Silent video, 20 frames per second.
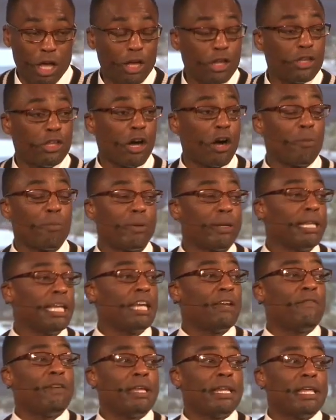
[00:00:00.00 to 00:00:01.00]
don't
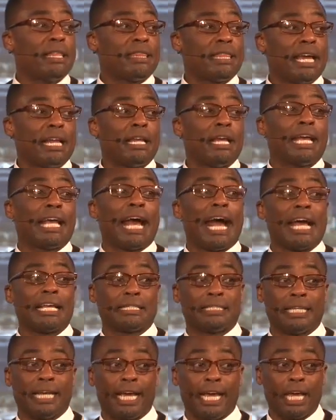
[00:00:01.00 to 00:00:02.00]
believe anything that God
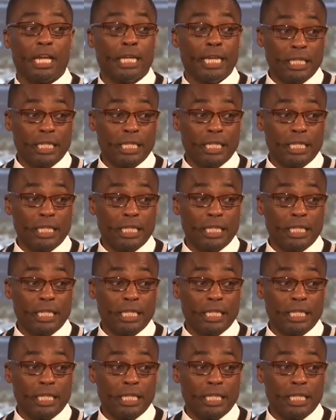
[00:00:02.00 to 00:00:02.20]
said.